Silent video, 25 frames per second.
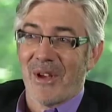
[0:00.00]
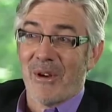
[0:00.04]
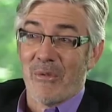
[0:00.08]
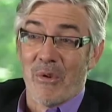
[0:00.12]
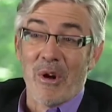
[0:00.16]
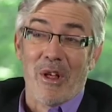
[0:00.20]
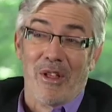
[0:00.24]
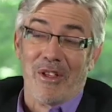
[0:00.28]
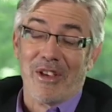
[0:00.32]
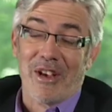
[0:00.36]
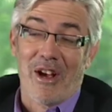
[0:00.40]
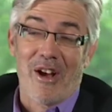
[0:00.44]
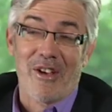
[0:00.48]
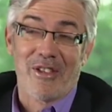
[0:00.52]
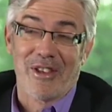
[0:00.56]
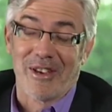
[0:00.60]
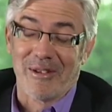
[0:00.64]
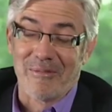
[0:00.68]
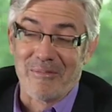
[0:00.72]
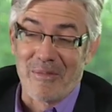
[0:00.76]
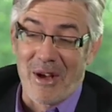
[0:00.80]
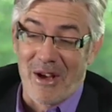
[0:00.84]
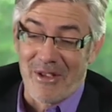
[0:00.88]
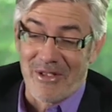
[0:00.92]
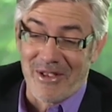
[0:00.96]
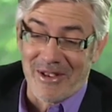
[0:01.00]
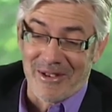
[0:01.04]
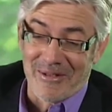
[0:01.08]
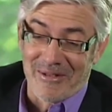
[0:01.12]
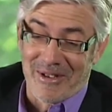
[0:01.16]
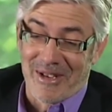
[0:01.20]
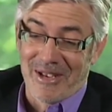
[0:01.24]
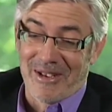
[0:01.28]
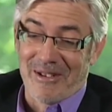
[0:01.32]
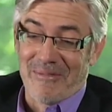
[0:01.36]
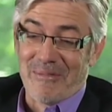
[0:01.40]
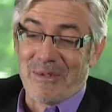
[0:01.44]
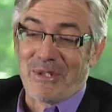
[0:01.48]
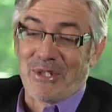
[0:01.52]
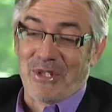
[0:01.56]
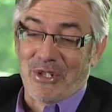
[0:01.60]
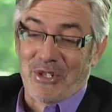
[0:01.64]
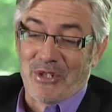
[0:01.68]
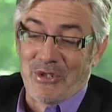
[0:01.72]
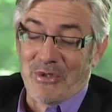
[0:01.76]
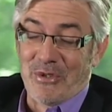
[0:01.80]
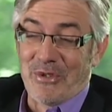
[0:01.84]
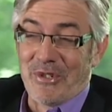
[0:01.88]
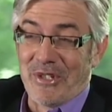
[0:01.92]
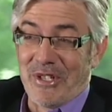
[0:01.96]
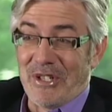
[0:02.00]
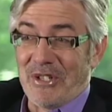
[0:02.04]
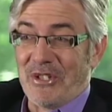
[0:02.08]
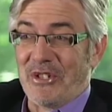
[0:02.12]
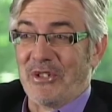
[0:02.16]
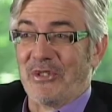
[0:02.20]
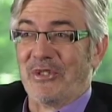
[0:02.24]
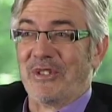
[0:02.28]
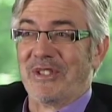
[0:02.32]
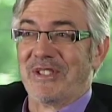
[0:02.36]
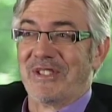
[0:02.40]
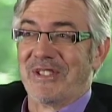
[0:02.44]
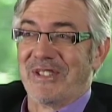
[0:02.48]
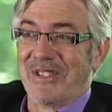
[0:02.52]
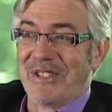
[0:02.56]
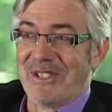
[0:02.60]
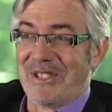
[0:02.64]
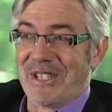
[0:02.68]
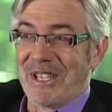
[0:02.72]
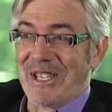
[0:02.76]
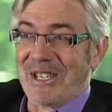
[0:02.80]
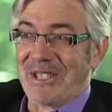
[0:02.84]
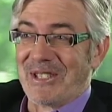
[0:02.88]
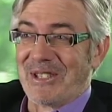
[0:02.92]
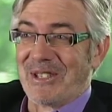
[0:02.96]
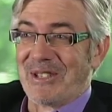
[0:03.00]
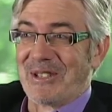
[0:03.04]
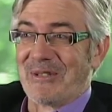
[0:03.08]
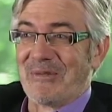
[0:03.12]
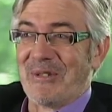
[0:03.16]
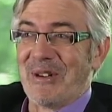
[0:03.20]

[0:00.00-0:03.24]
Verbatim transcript: Well, I think I think I think uh, Mr. Shorten enjoys the zingers as